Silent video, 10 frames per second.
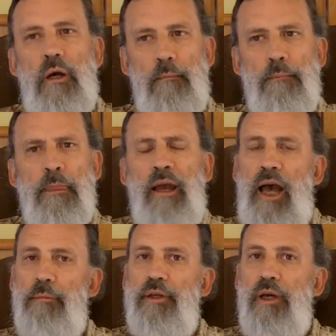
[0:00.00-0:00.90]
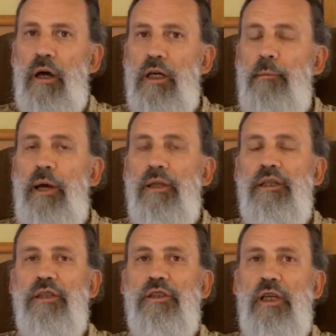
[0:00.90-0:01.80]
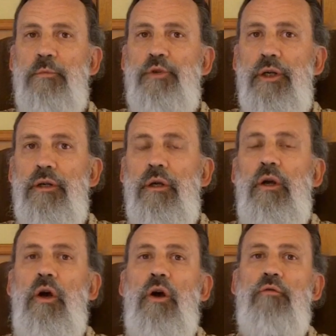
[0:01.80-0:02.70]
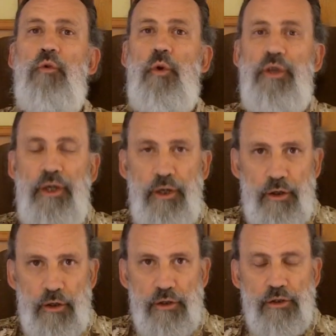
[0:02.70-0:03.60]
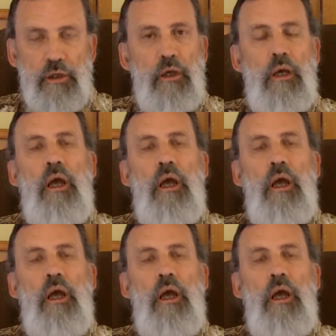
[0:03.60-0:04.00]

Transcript: Um, I've been talking about this subject for years,